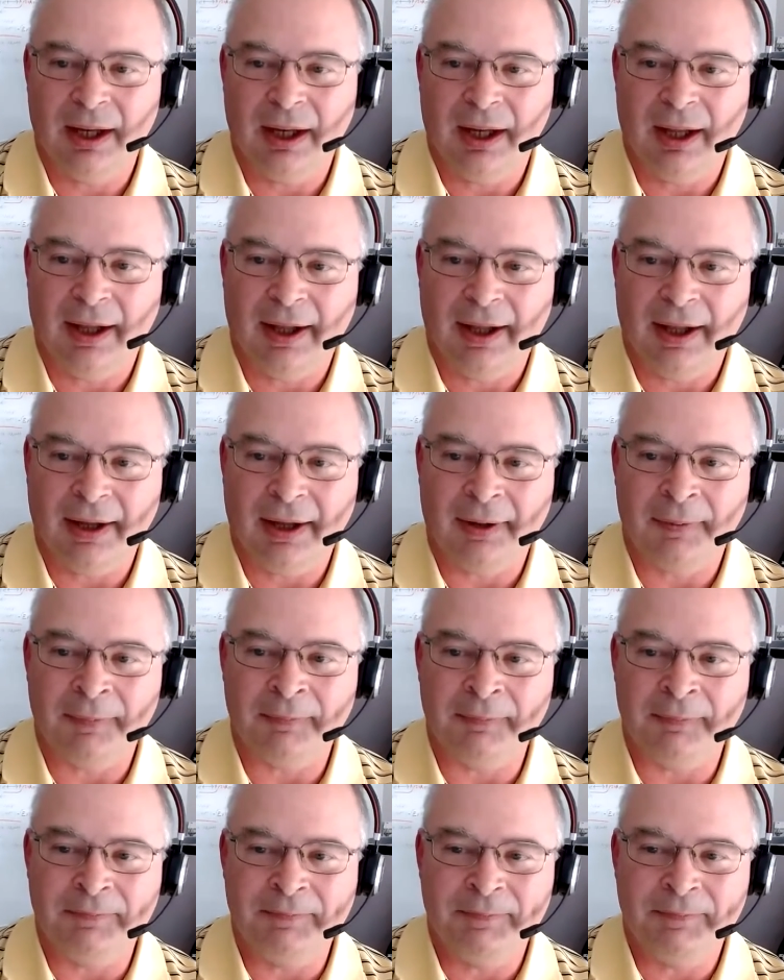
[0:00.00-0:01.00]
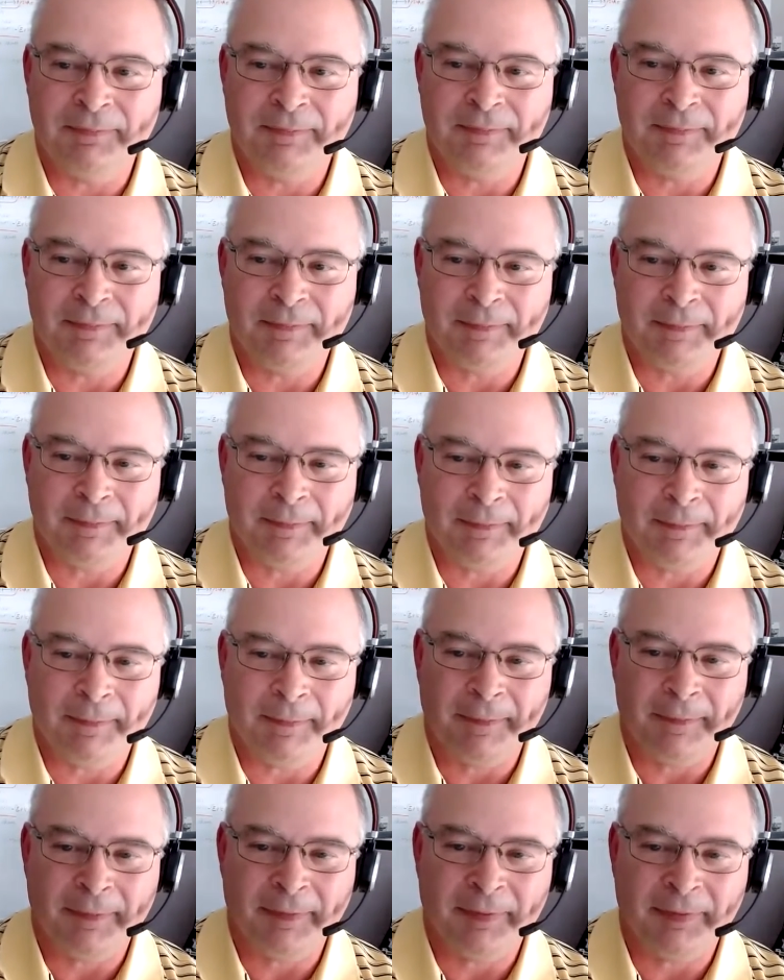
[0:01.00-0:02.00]
The biggest thing, as far as
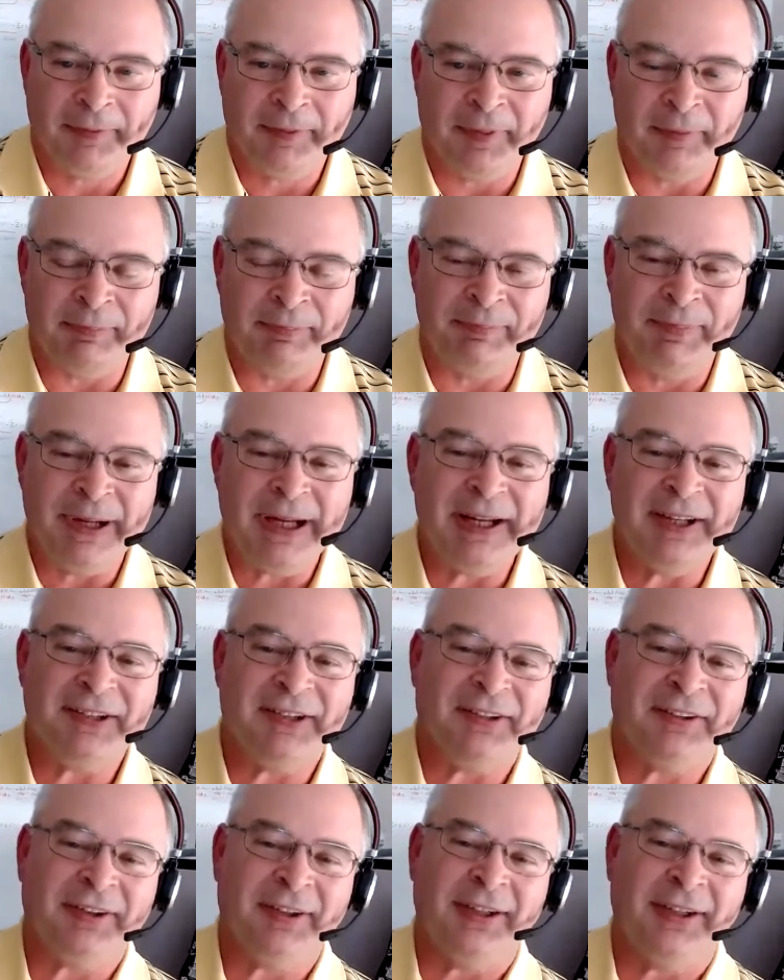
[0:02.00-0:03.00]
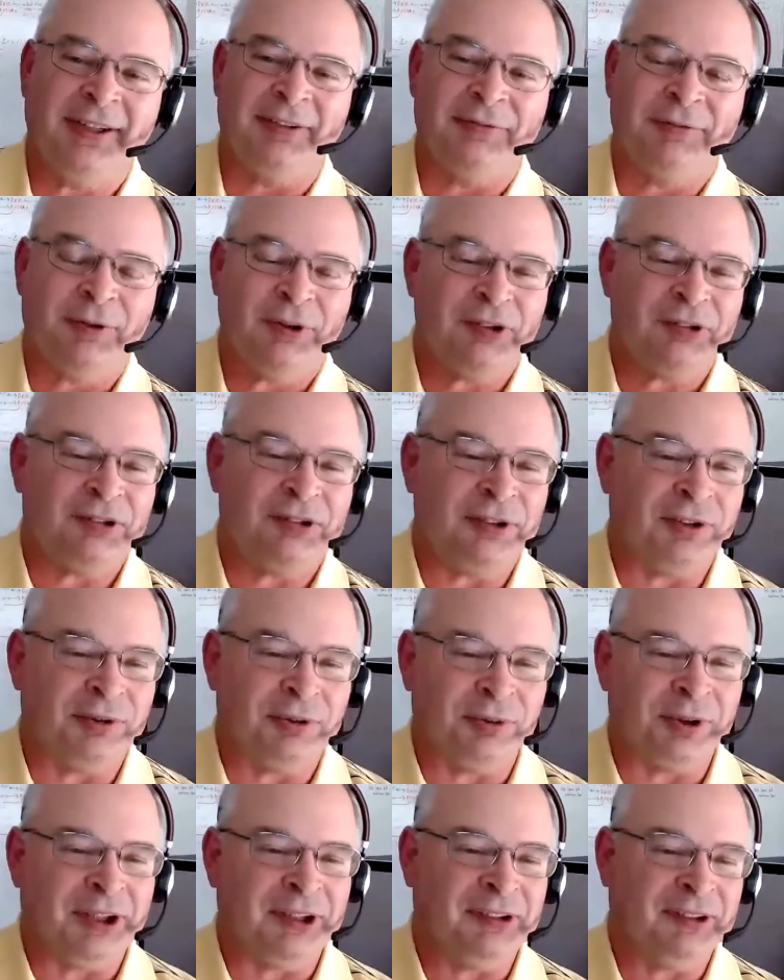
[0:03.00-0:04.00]
degrees go, you can get away with
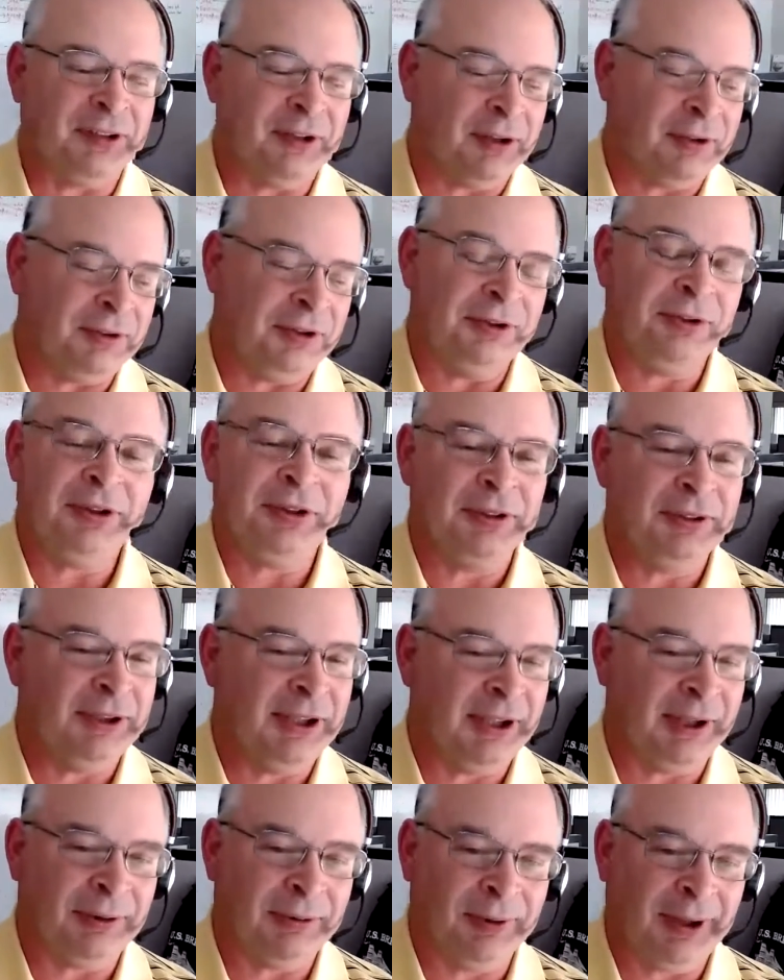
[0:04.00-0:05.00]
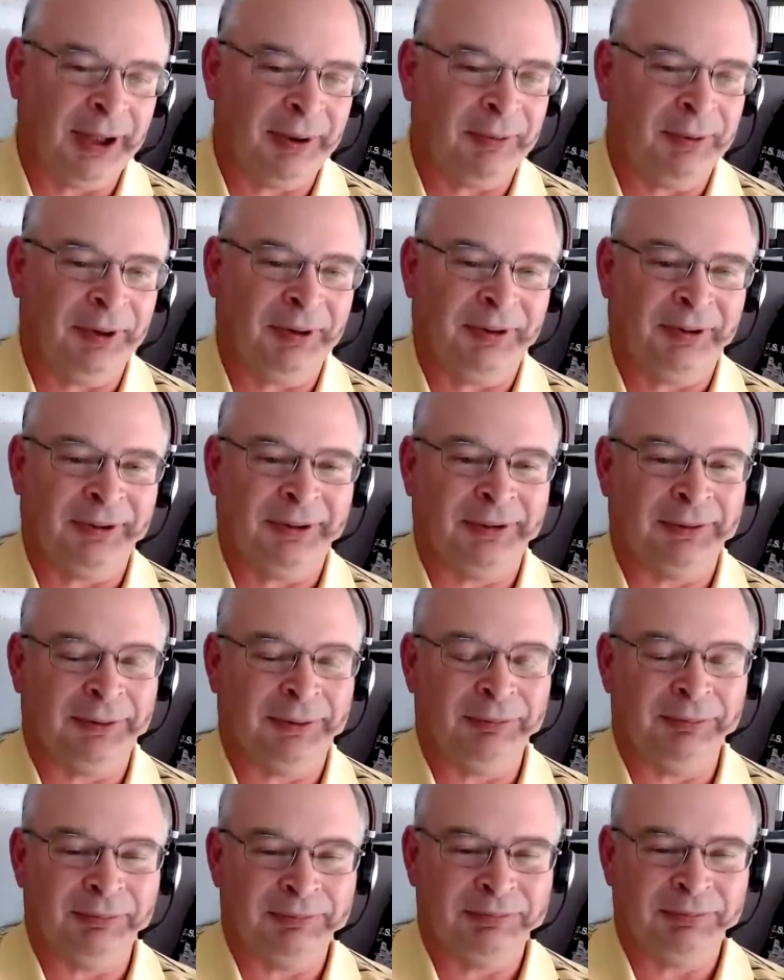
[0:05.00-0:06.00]
there's 18-month trade school
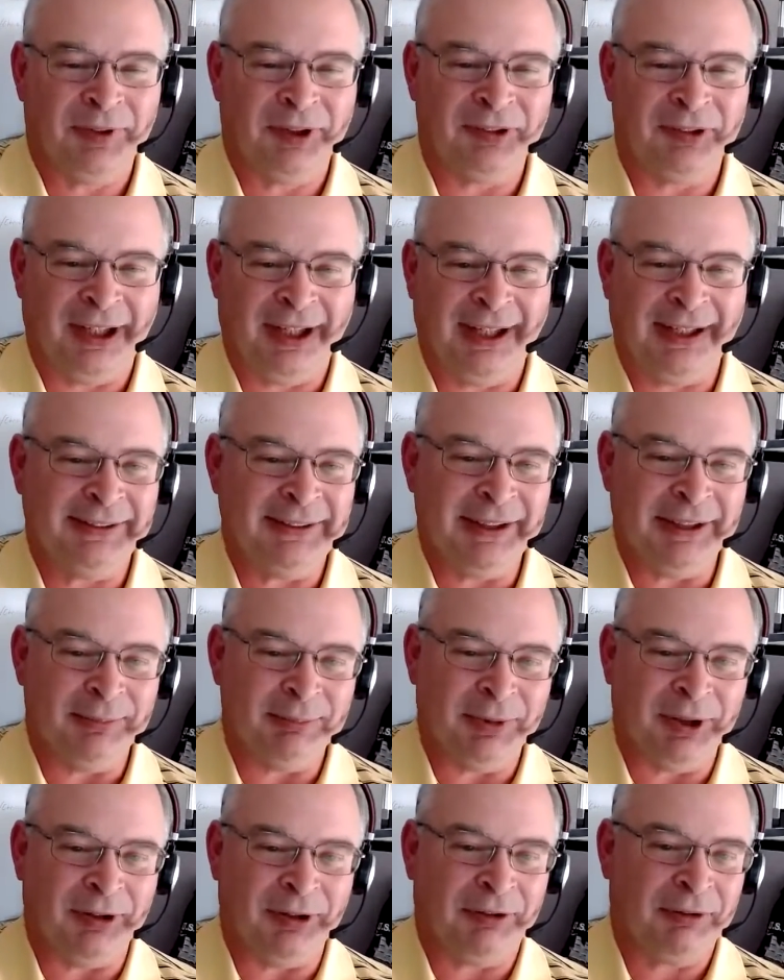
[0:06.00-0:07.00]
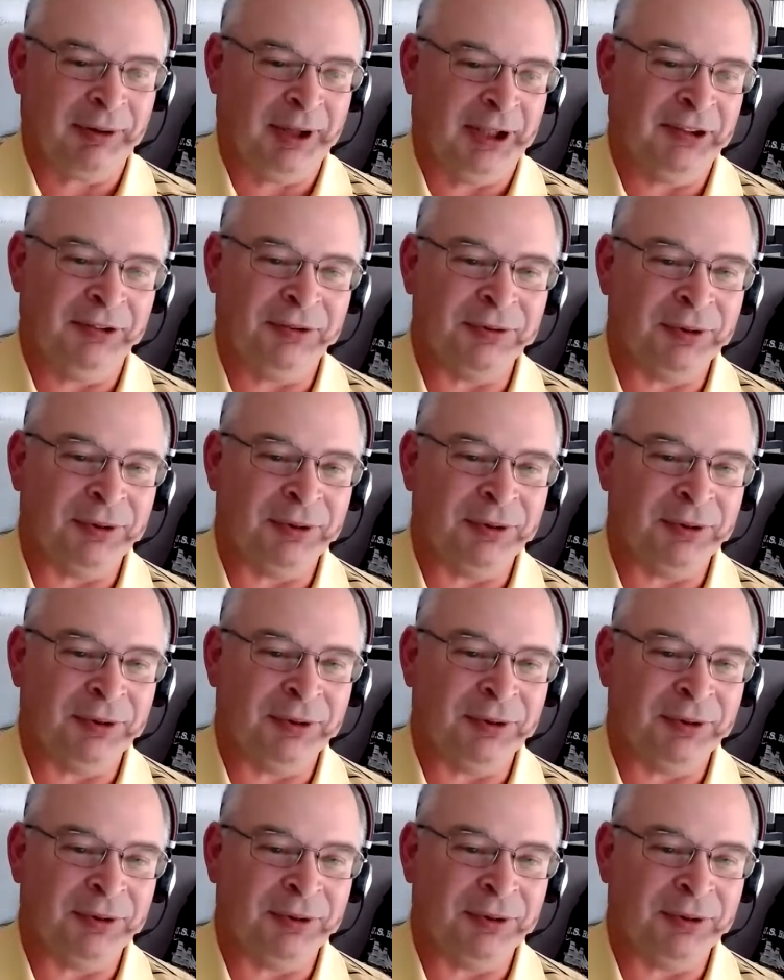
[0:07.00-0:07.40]
programs that'll get you the